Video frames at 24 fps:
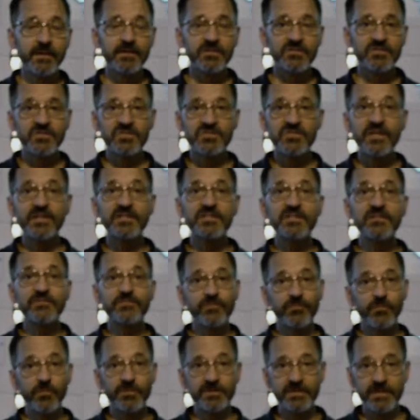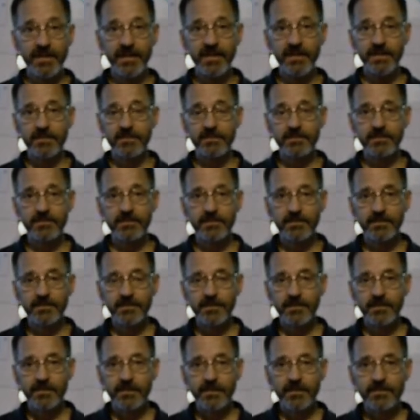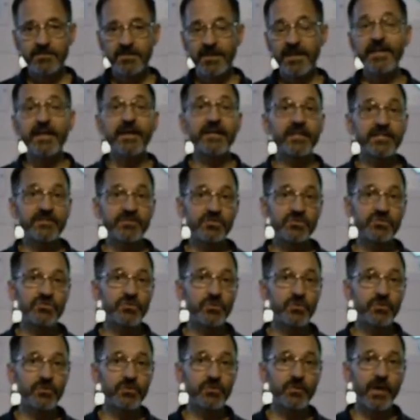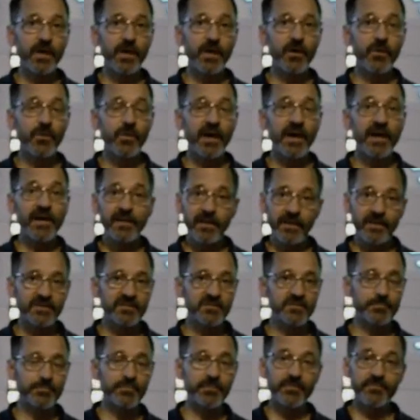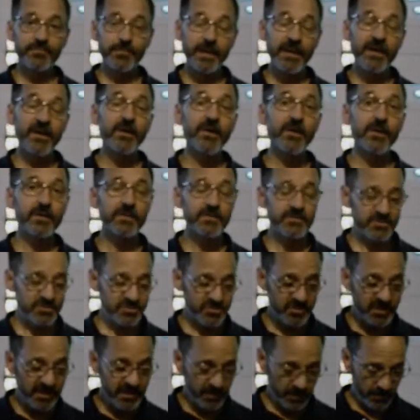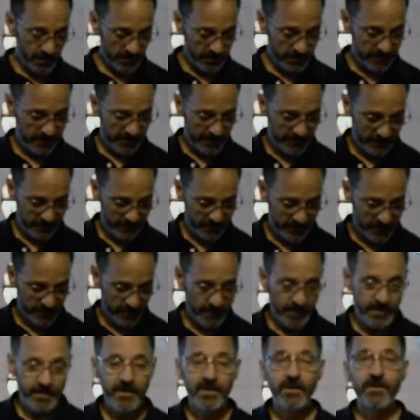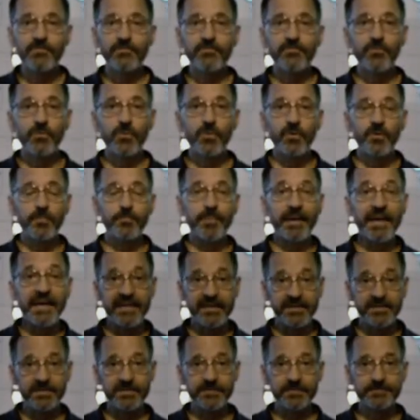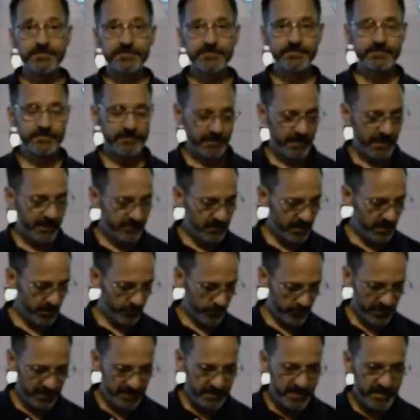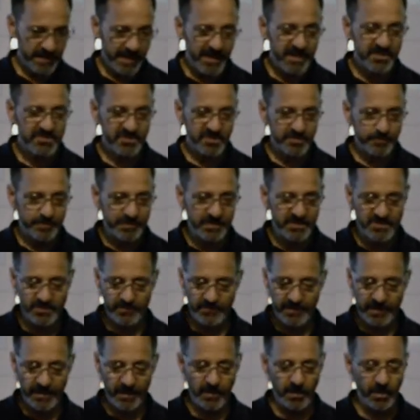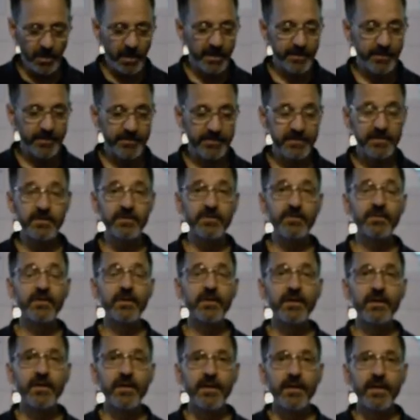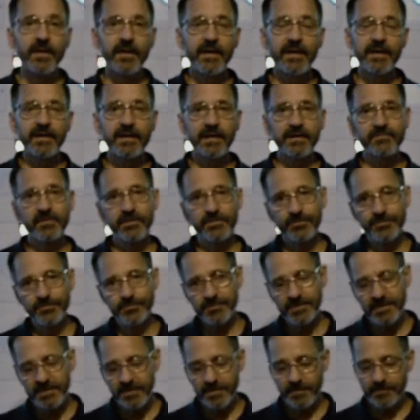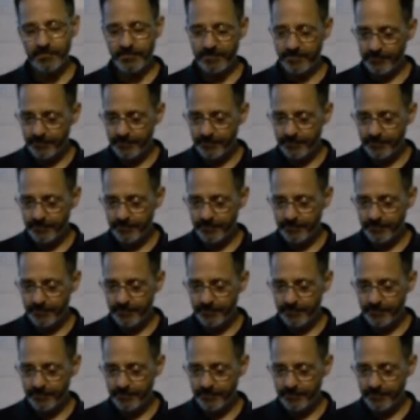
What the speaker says: since 1948. Today I'd like to show you how I like to prepare steel for paint. I've got a really nasty piece of angle iron here, and I've got three